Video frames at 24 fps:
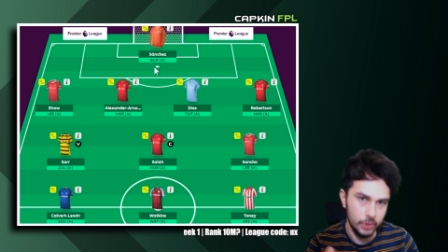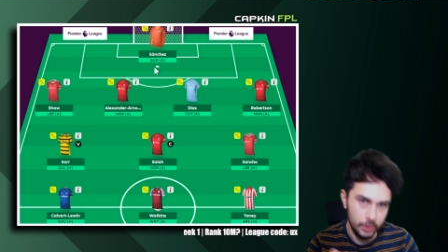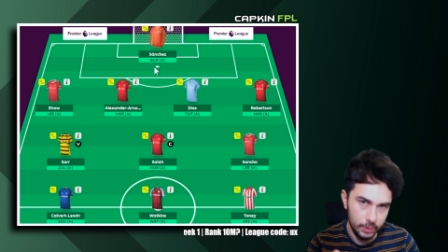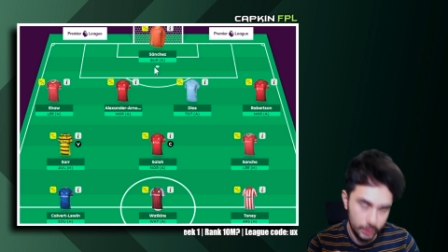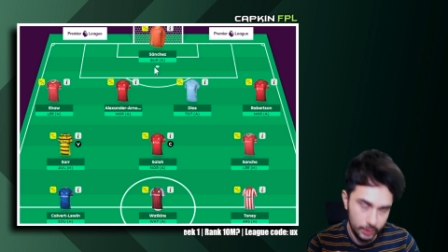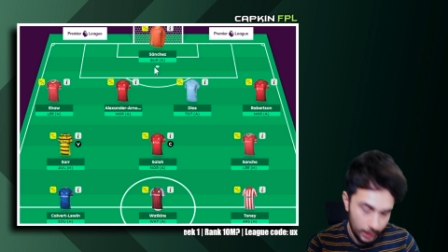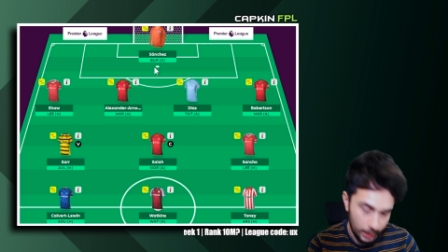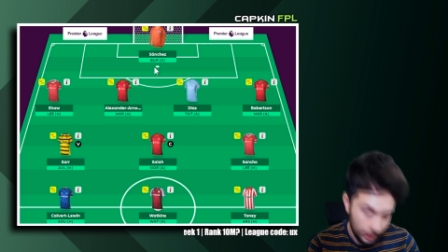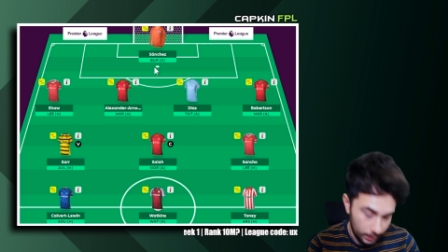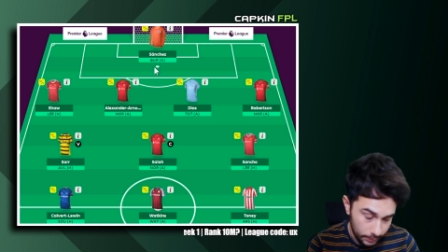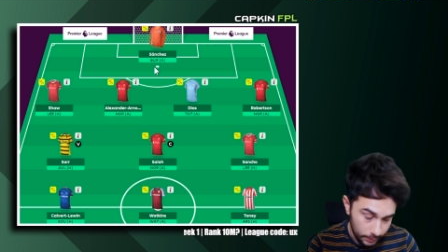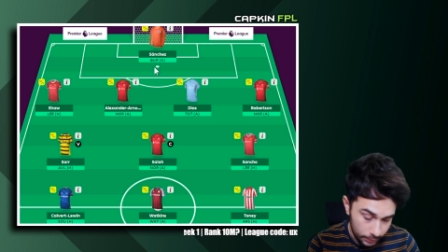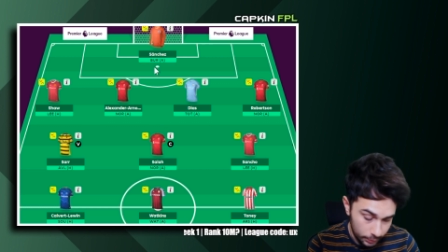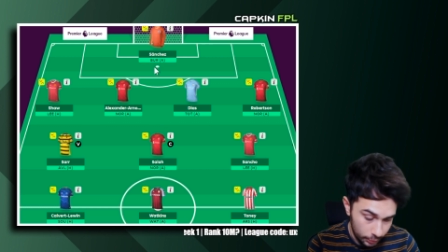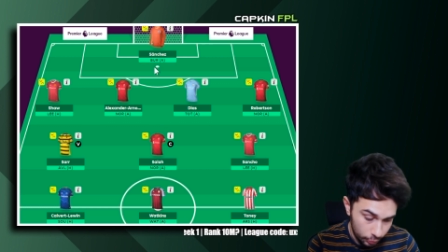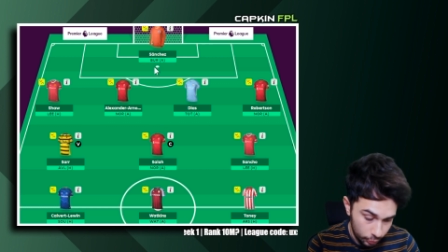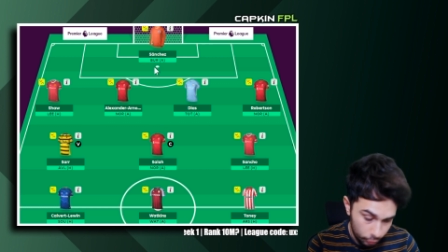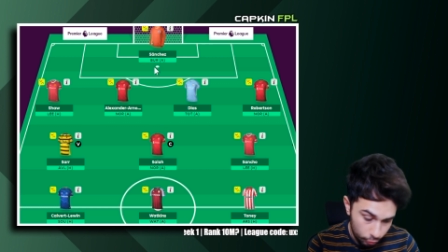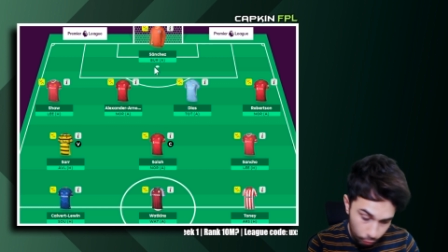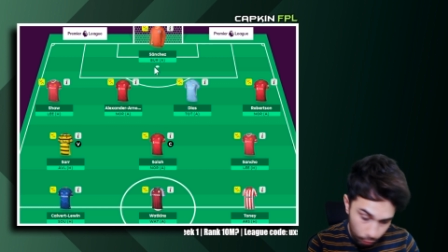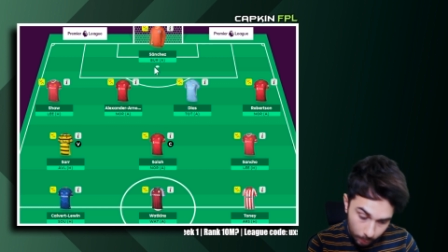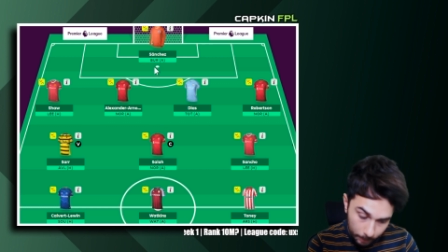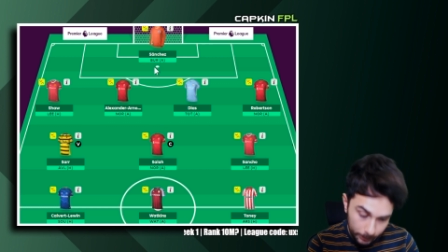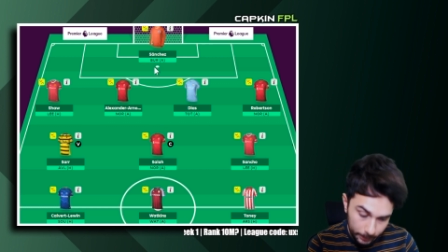cases is
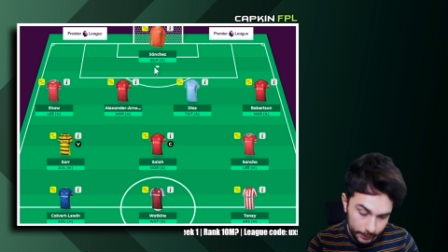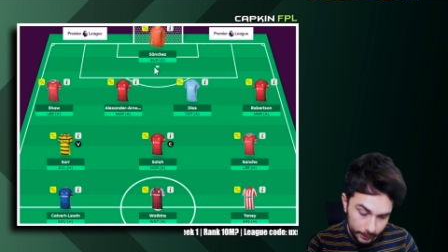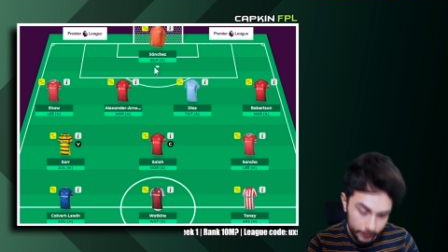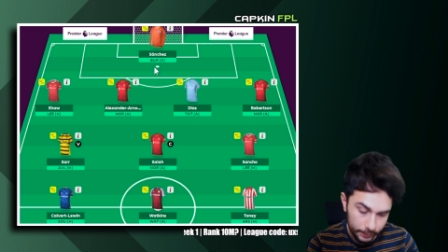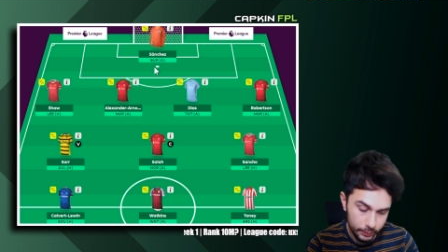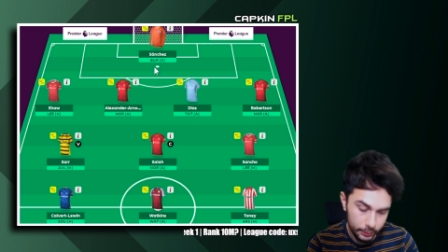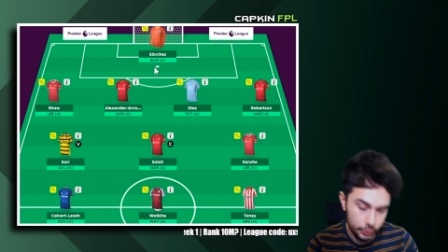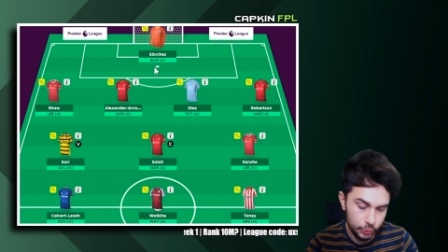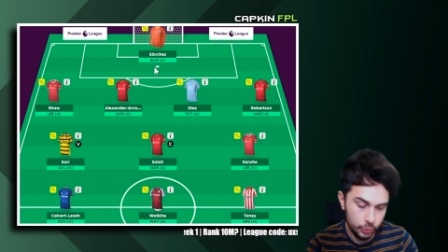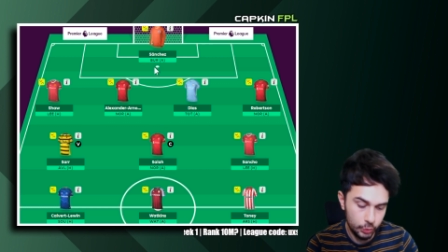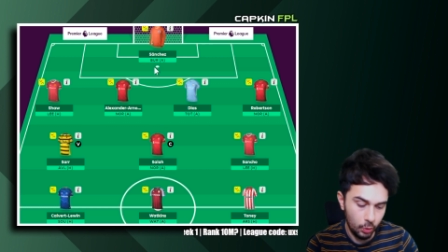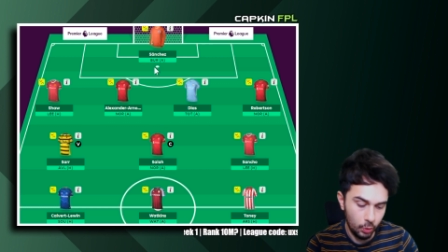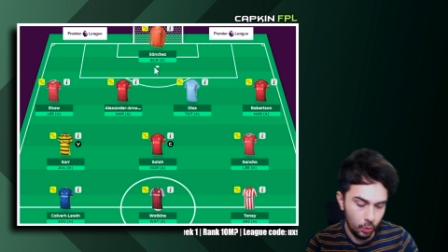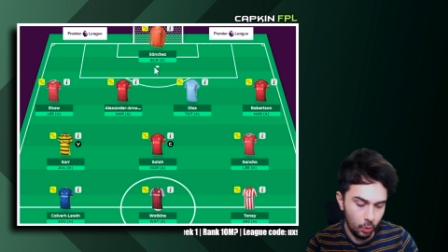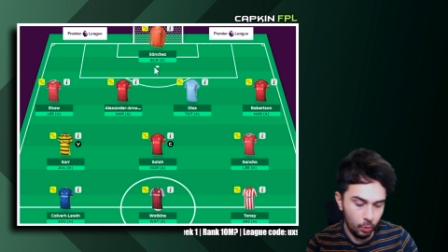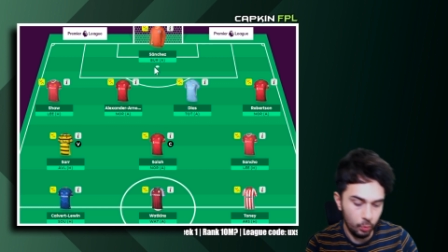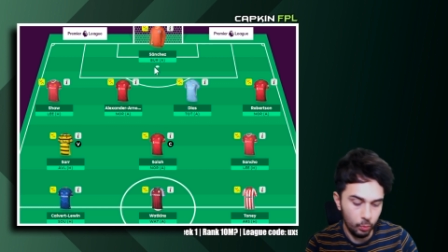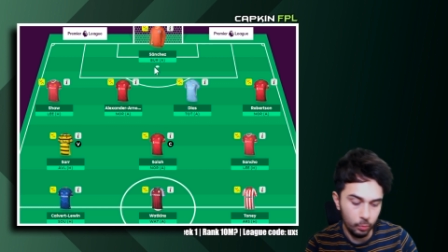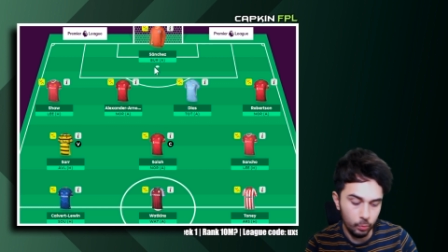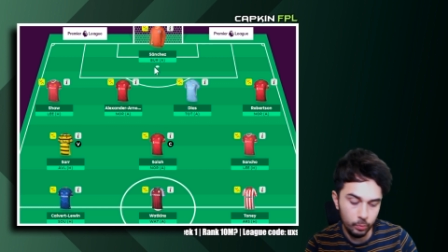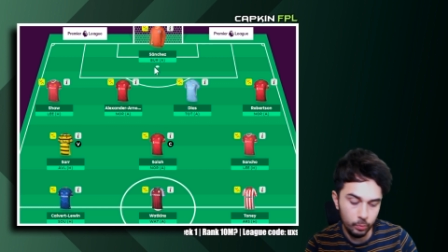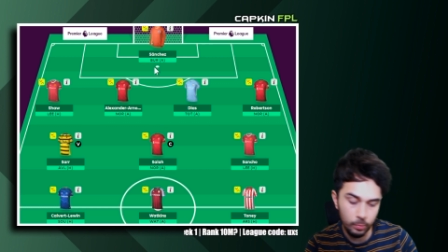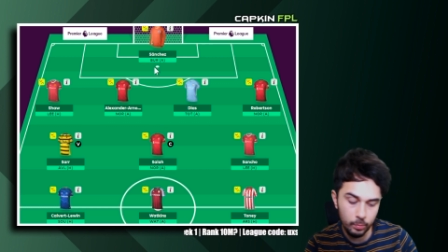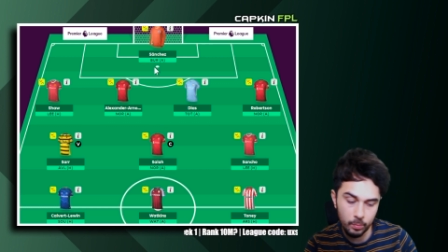dropping,
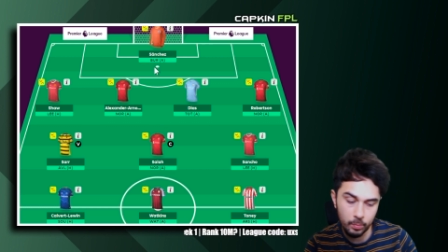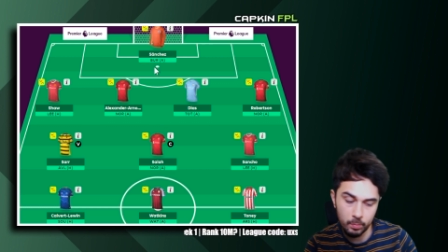so